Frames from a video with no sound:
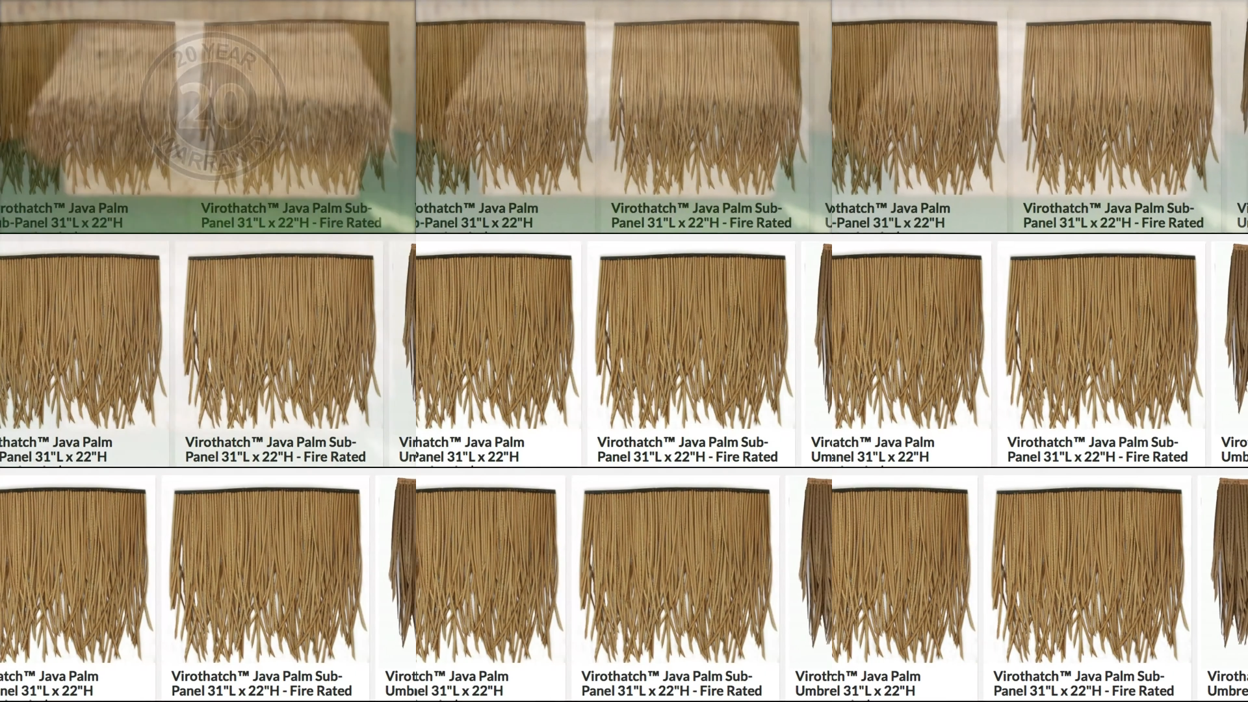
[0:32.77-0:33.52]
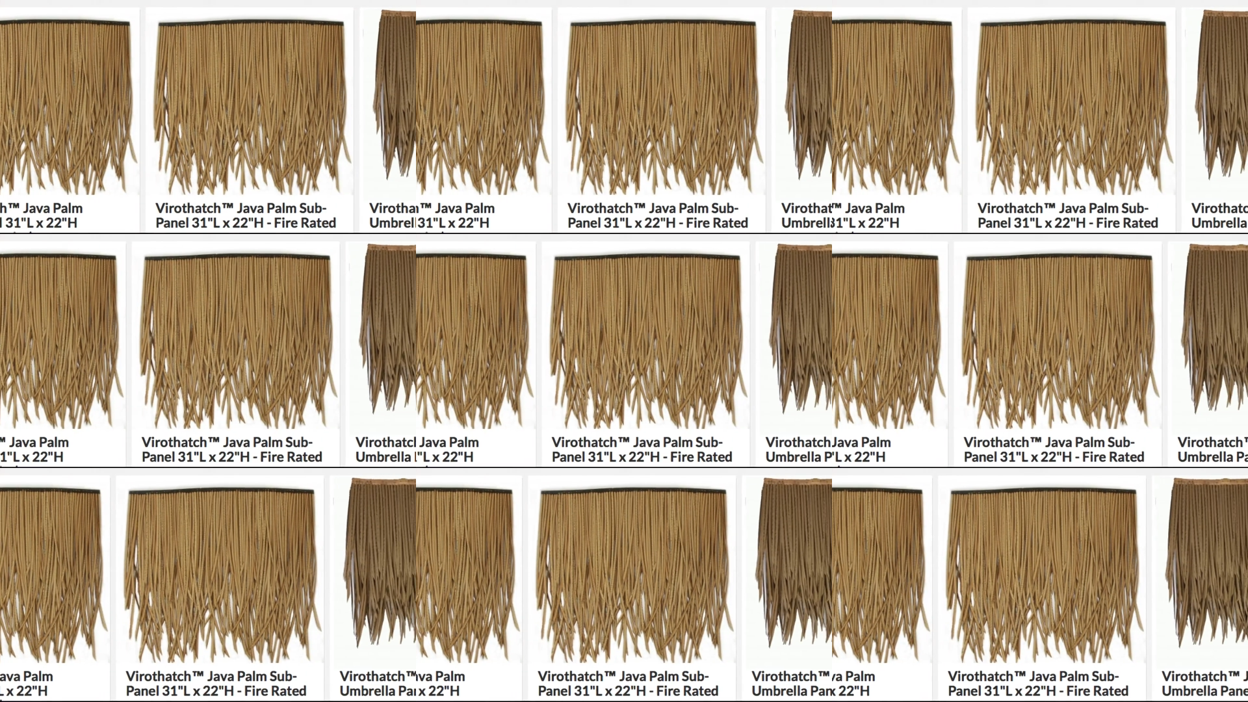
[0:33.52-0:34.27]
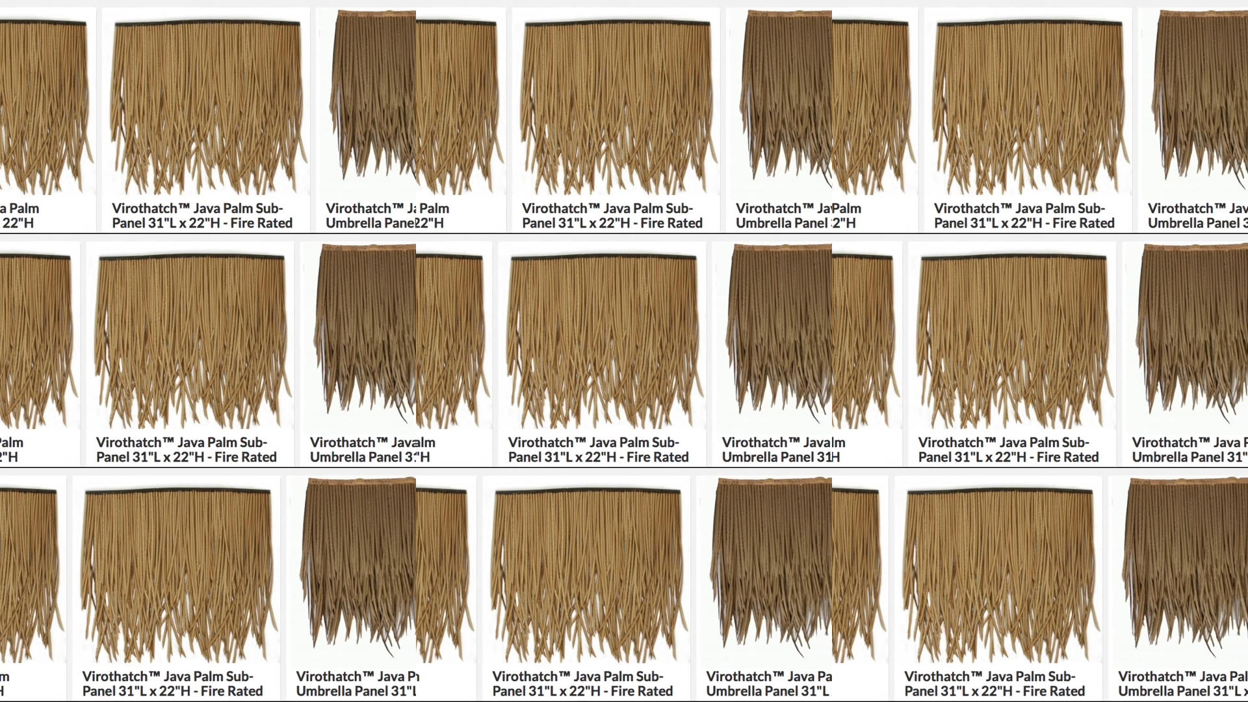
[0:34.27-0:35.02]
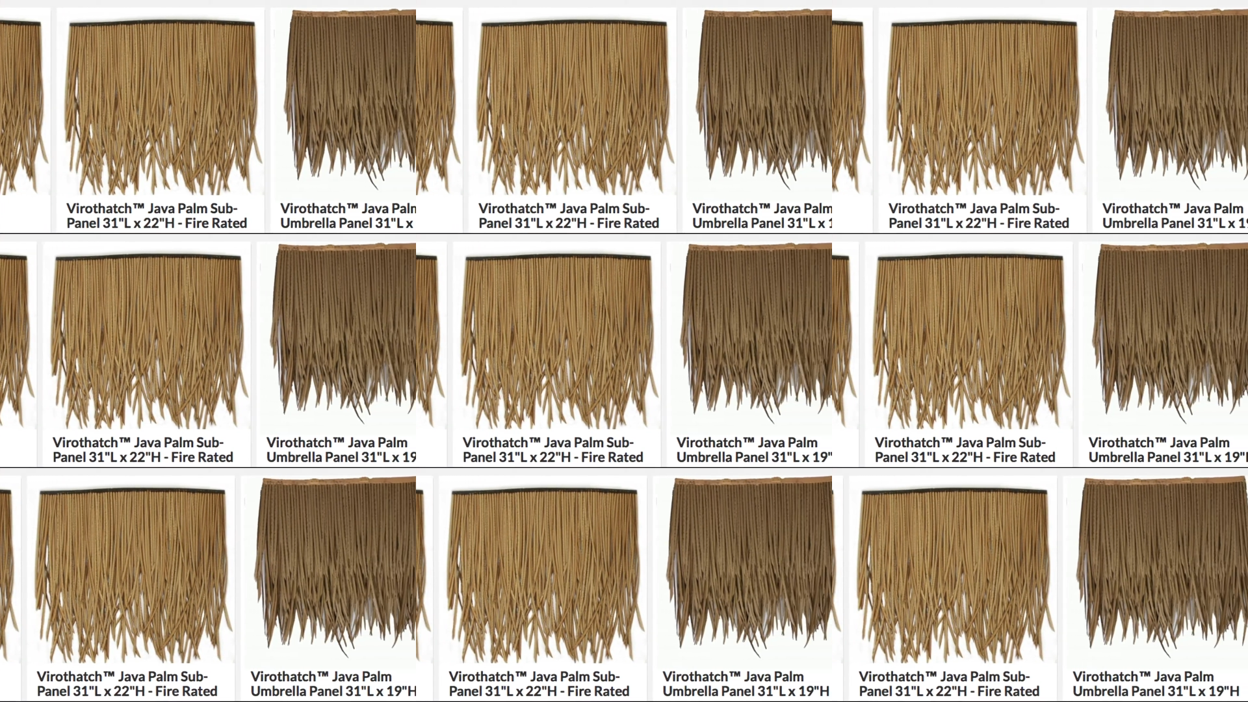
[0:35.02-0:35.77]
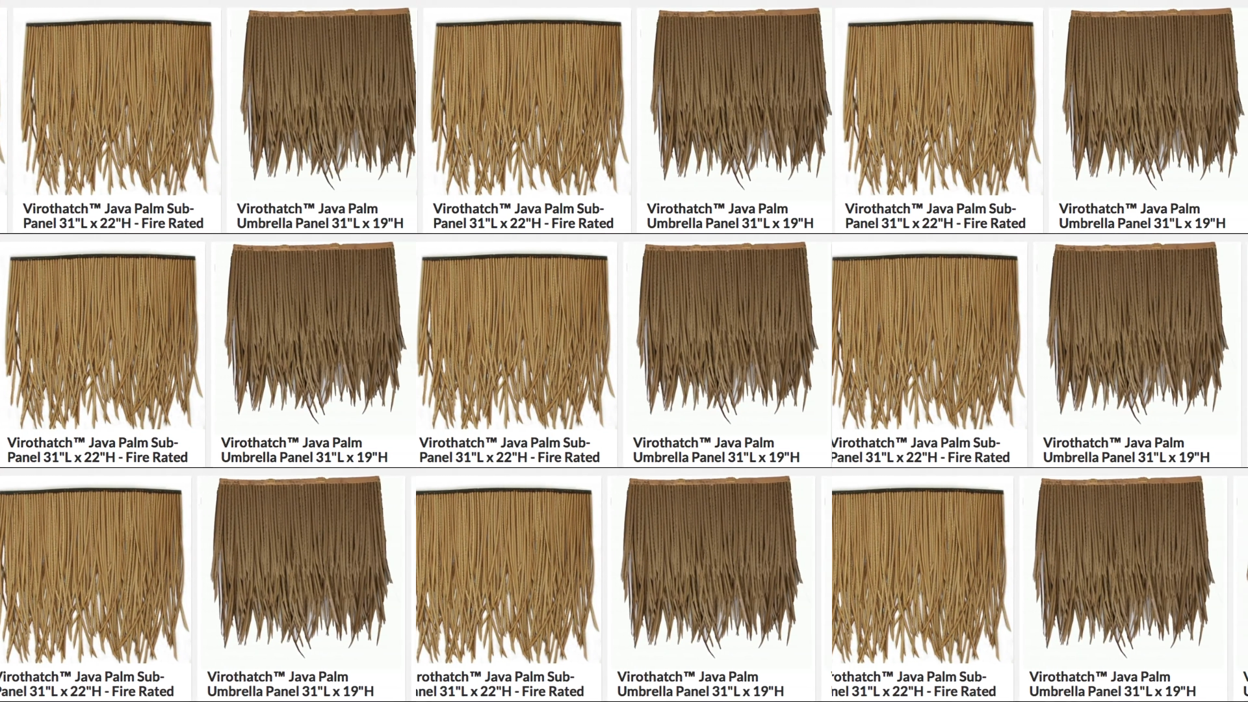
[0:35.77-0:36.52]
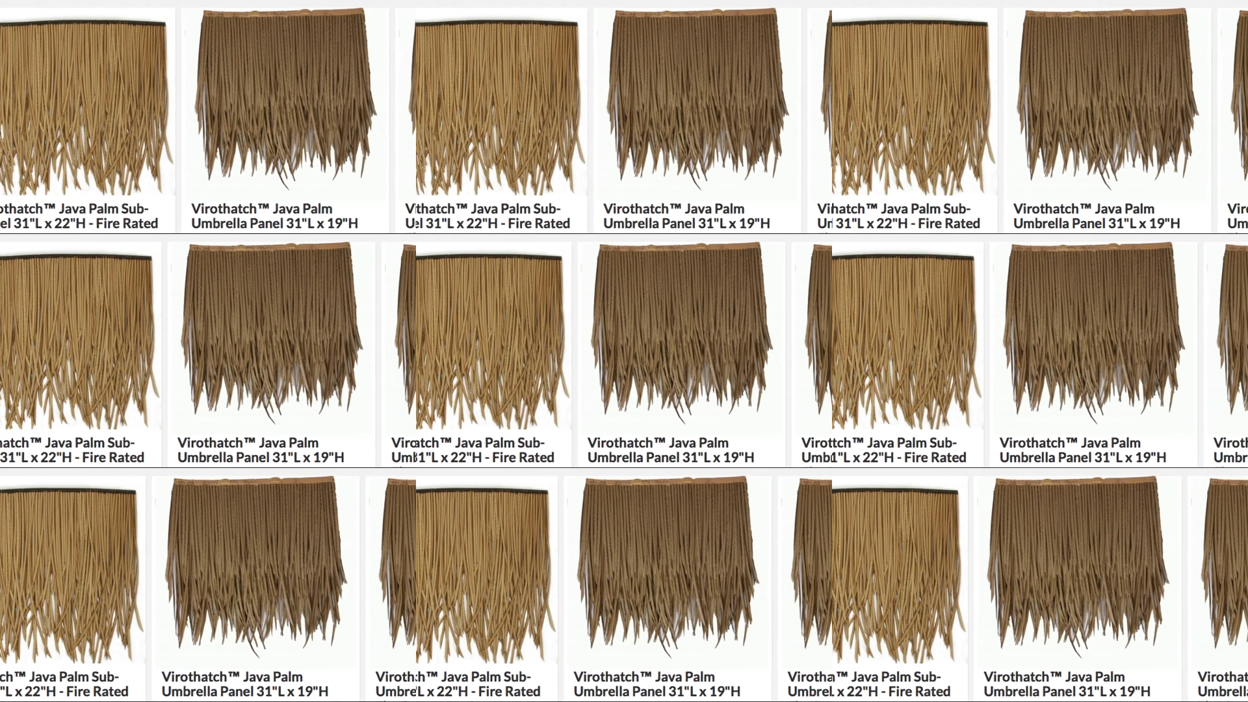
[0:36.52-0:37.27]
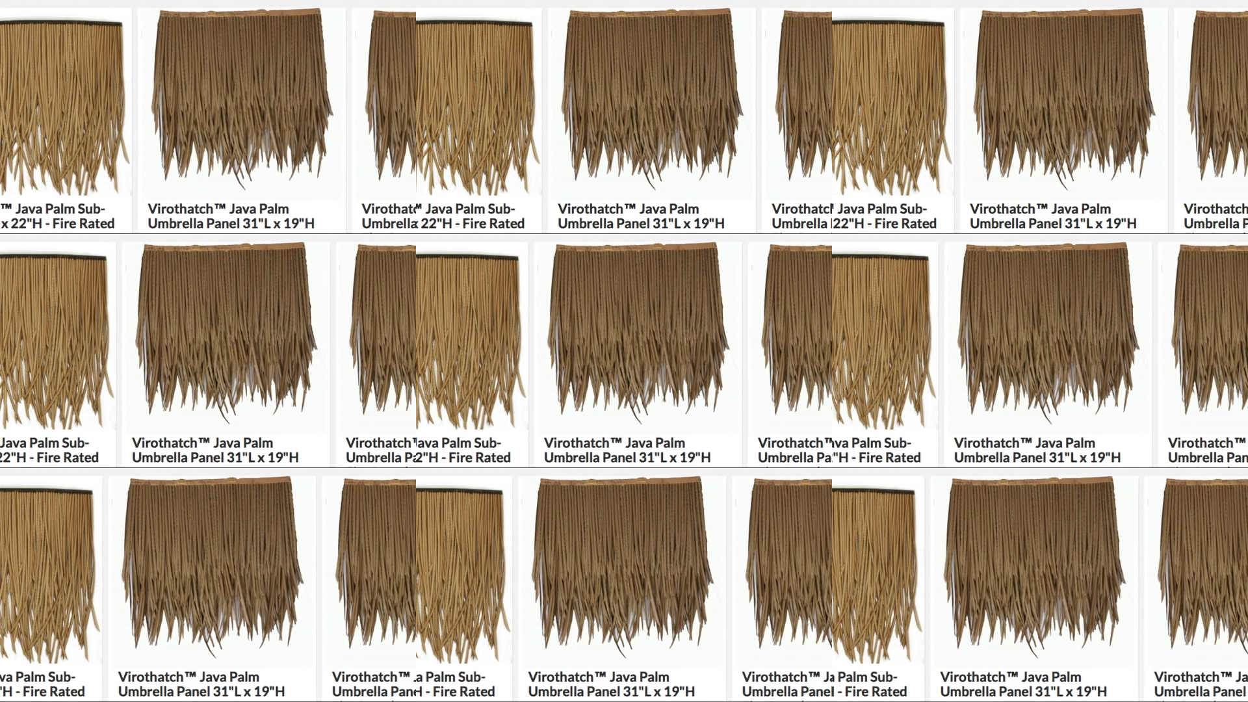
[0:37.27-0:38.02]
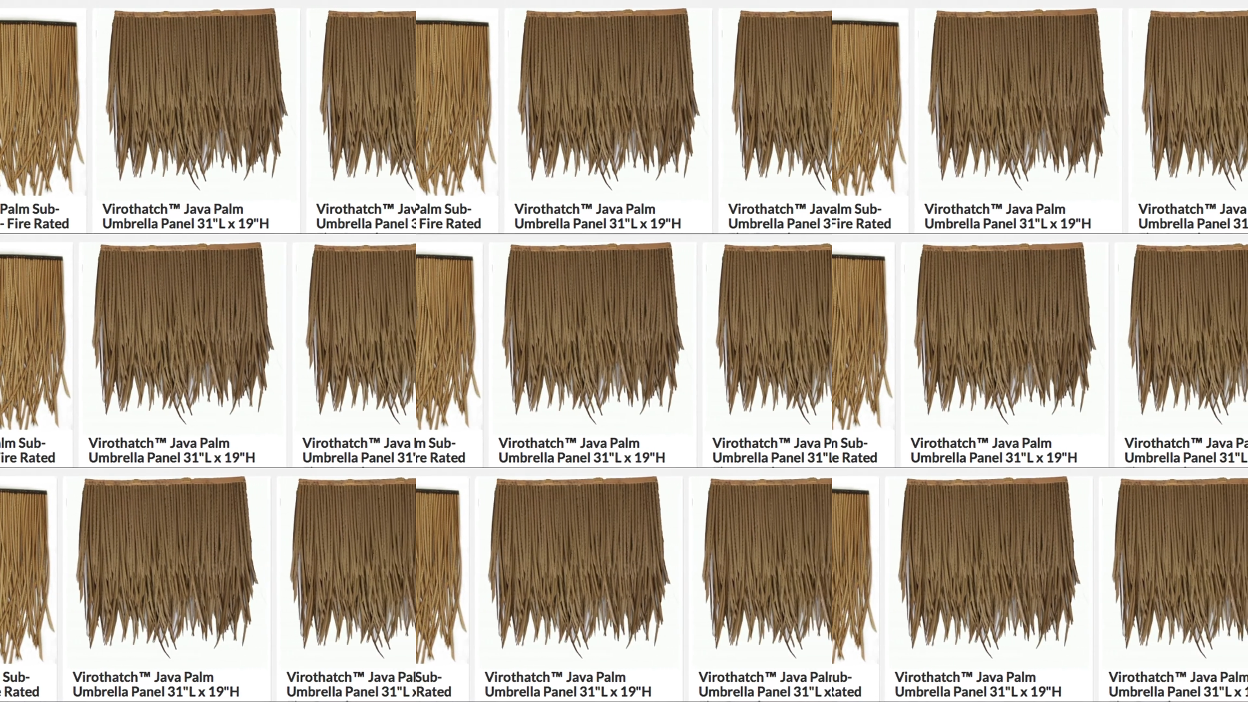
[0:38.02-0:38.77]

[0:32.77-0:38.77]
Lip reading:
[unreadable: no face in view]